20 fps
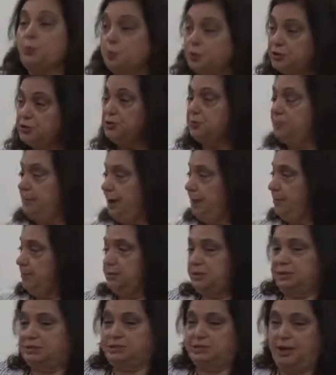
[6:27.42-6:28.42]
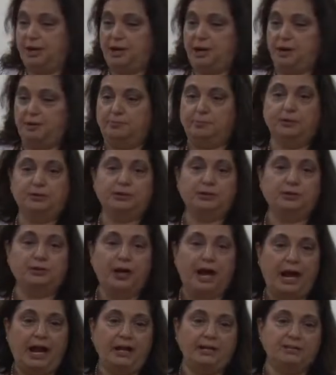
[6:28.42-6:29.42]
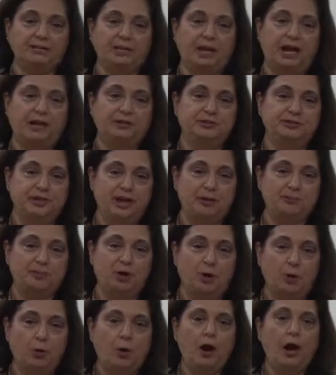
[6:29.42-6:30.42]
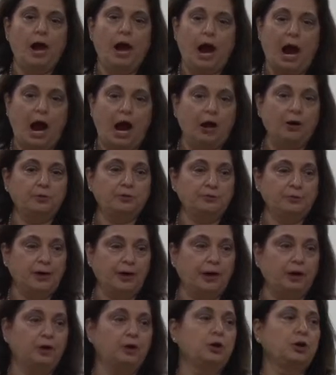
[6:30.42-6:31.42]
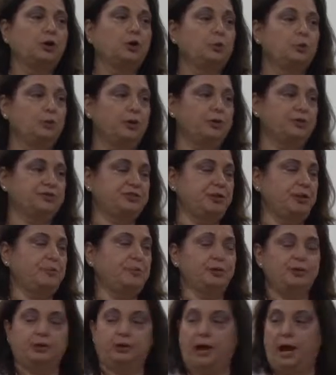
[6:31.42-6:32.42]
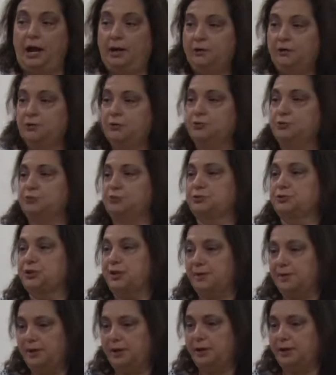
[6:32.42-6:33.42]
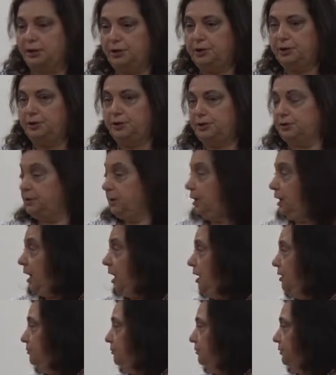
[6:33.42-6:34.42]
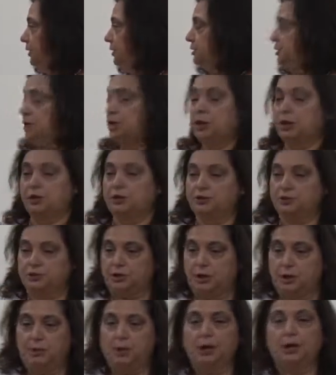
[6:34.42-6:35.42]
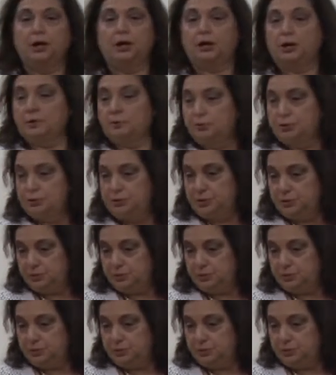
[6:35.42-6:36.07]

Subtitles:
we should be able to set up a little hands-on demo out there with some of their end users that are here at the conference. So. We